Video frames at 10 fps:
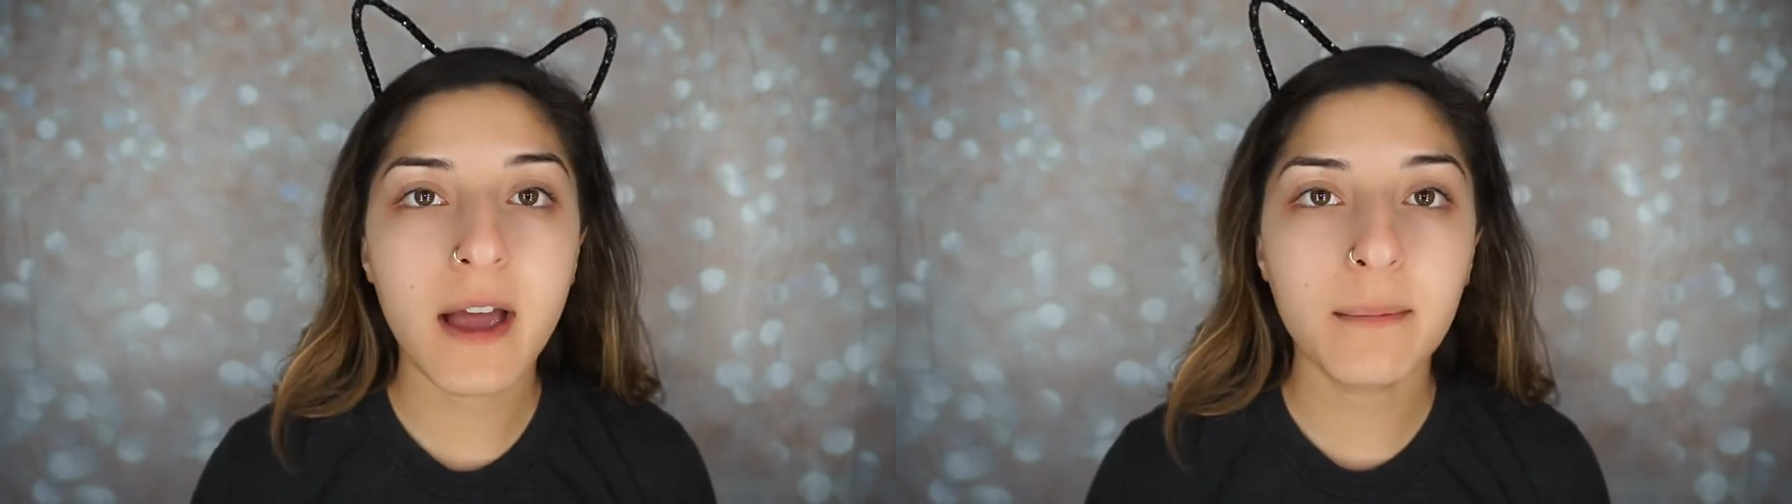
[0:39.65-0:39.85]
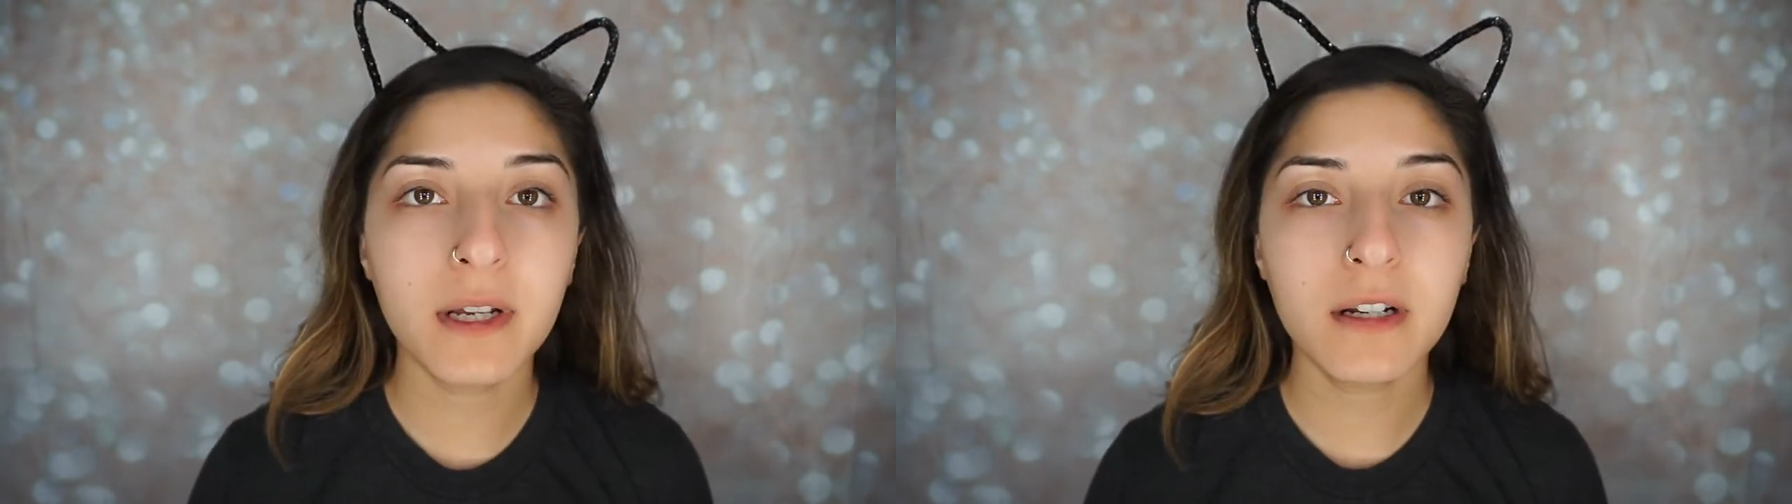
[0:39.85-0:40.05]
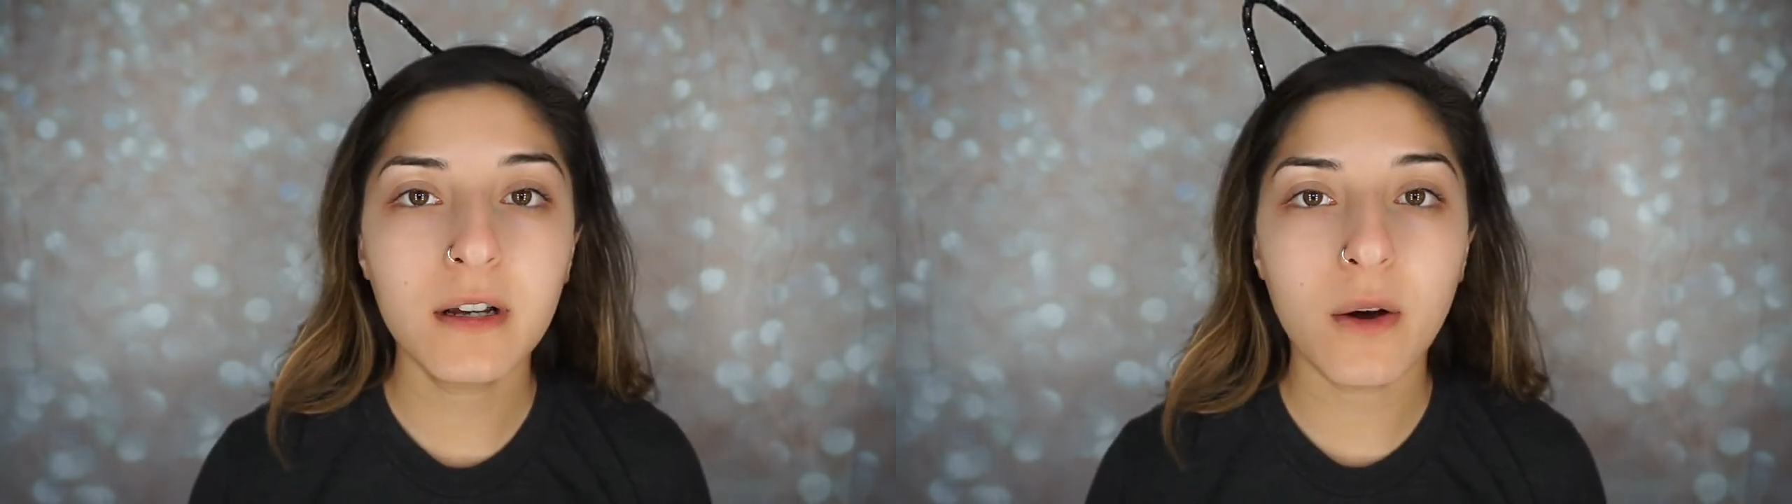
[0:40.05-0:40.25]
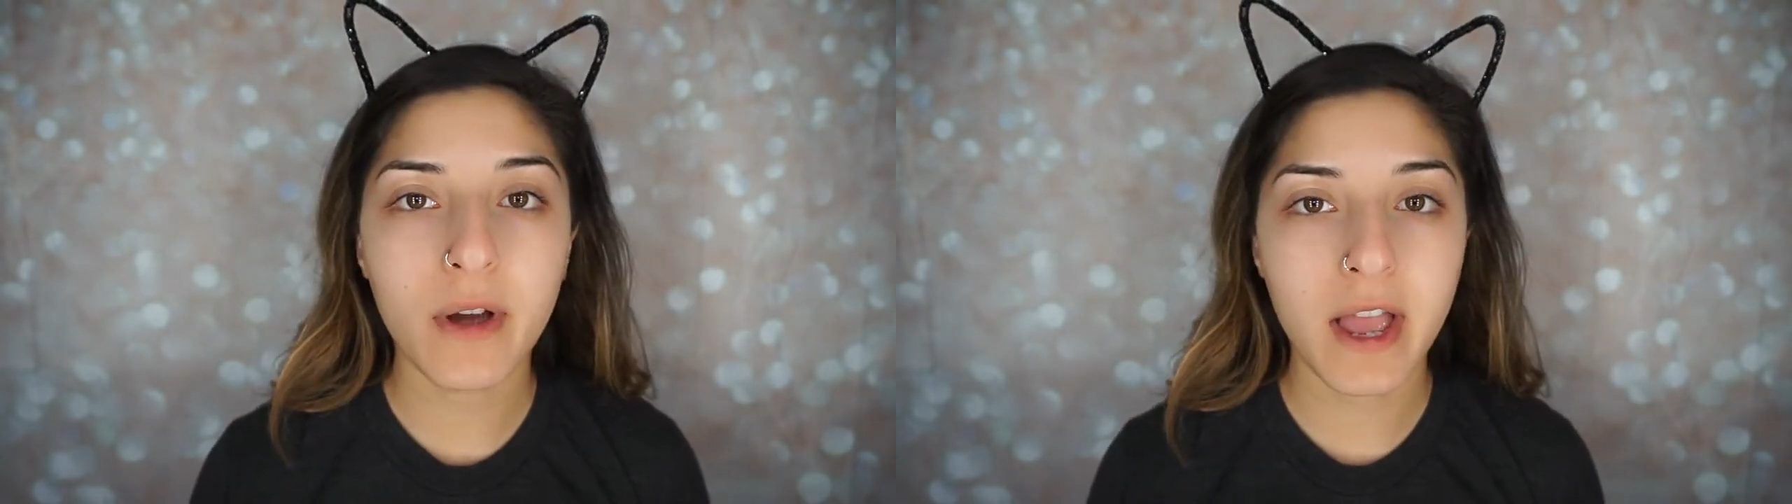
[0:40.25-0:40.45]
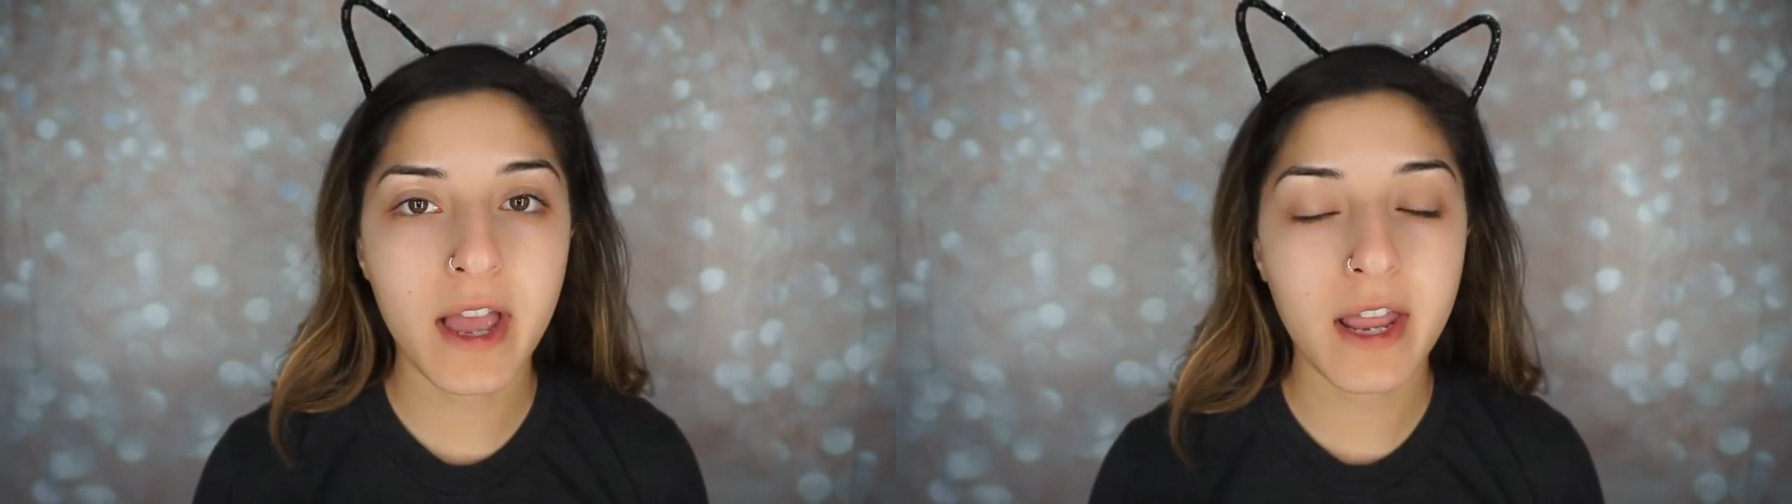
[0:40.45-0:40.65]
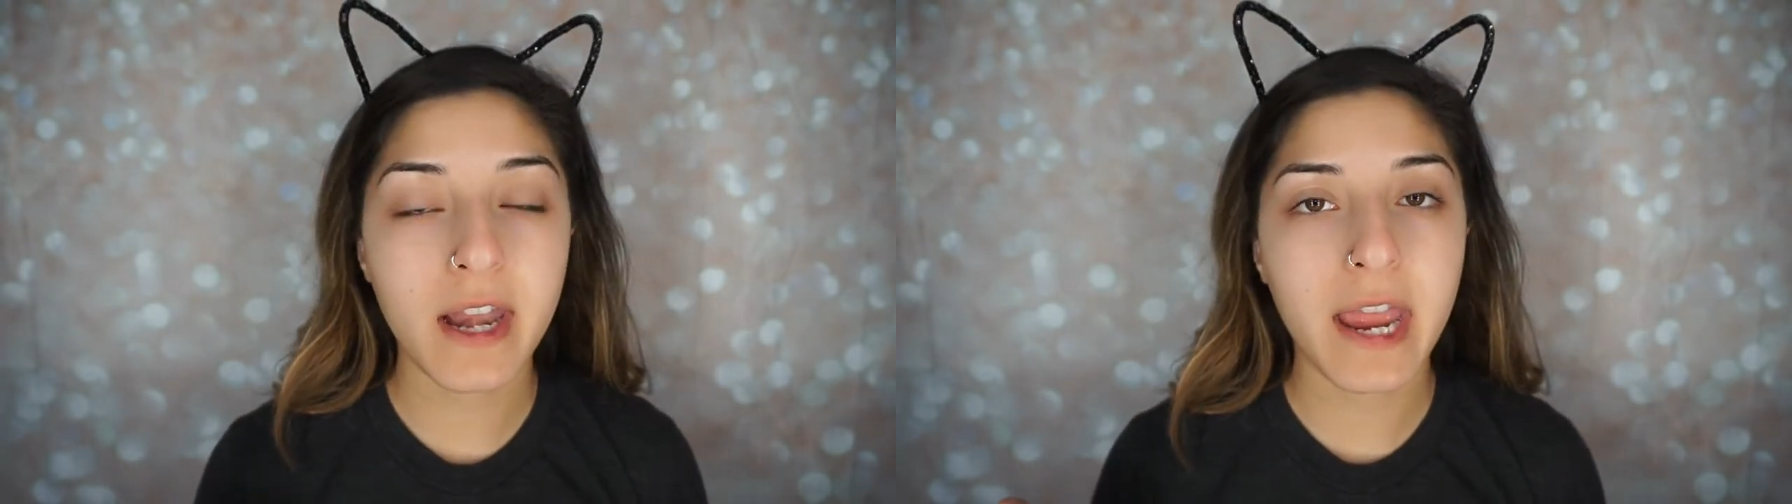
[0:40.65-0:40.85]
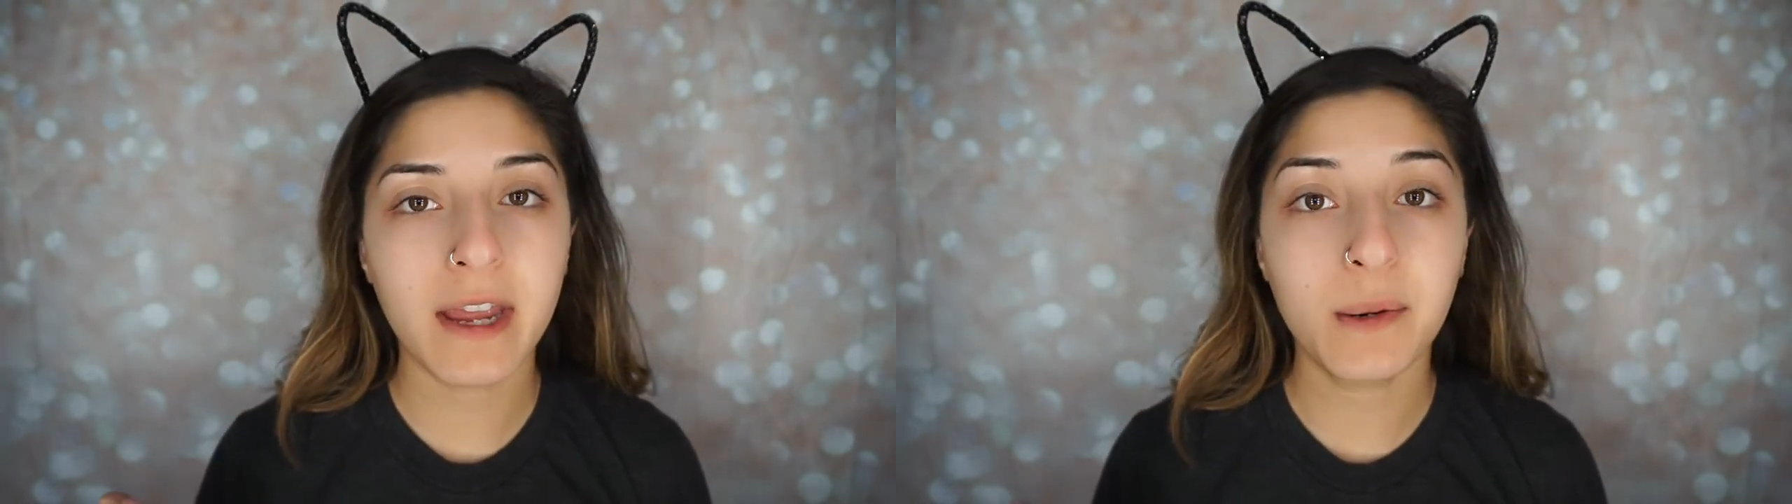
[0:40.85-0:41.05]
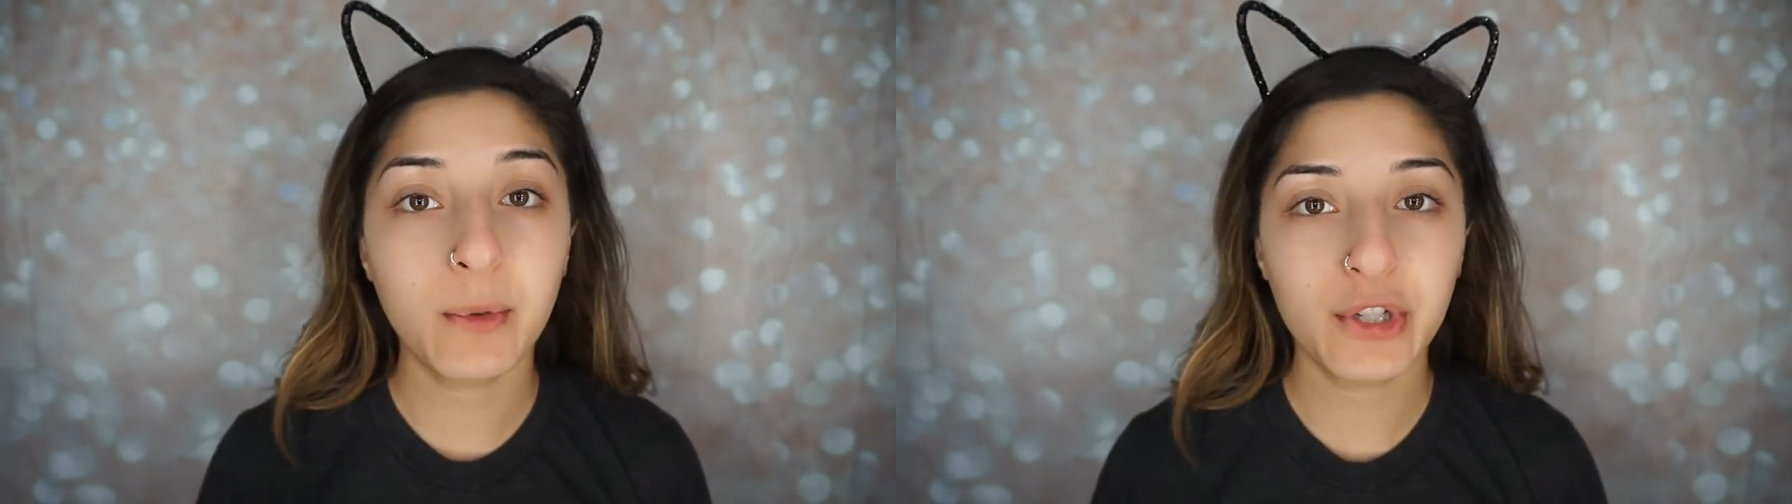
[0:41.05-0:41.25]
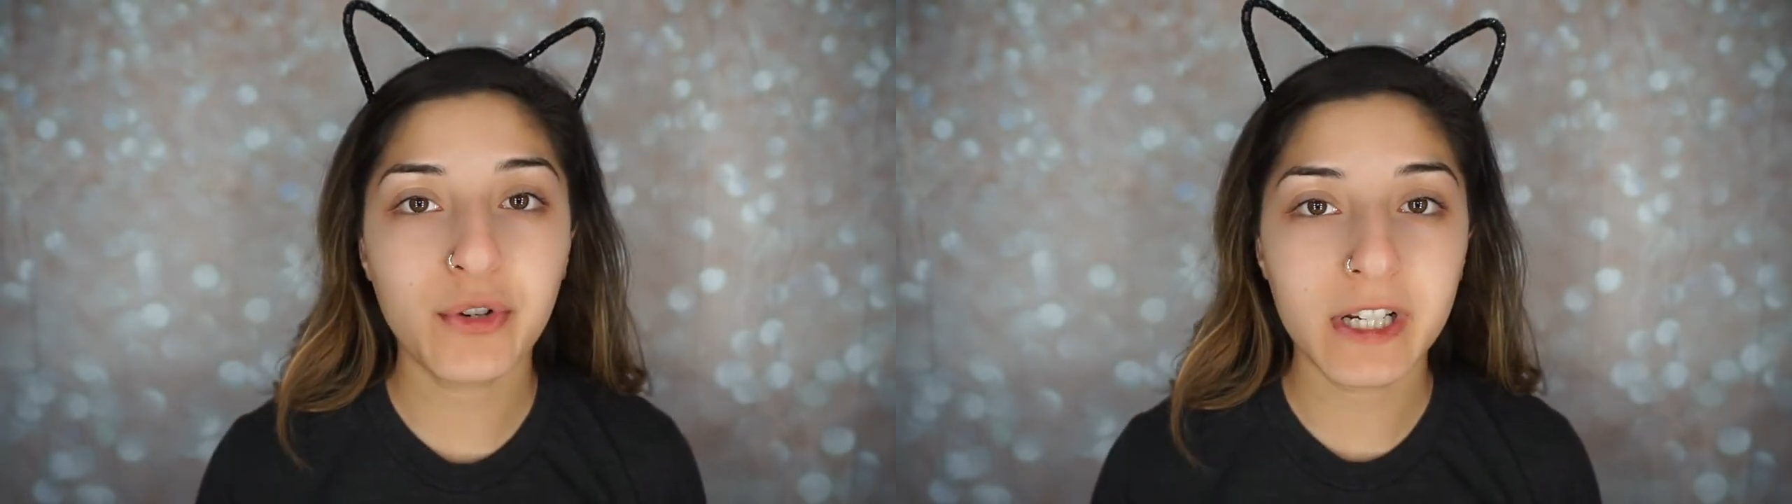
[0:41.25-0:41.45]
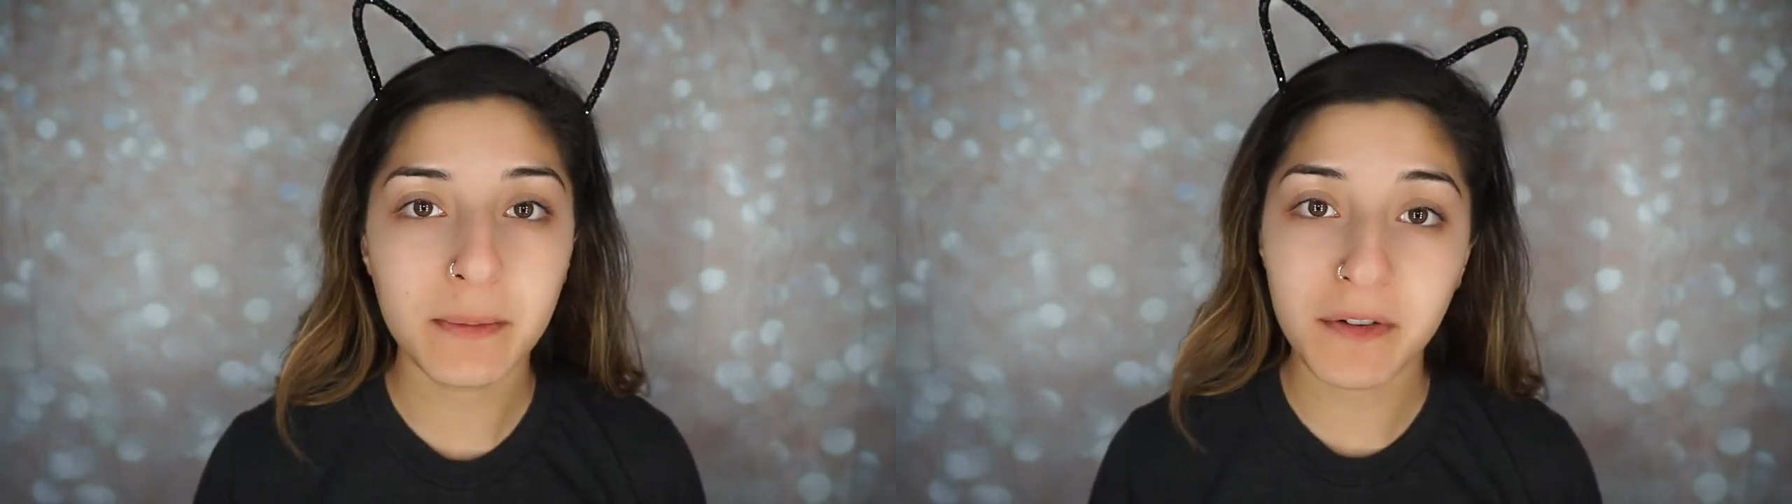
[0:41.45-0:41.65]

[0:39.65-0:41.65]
I'm gonna go ahead and moisturize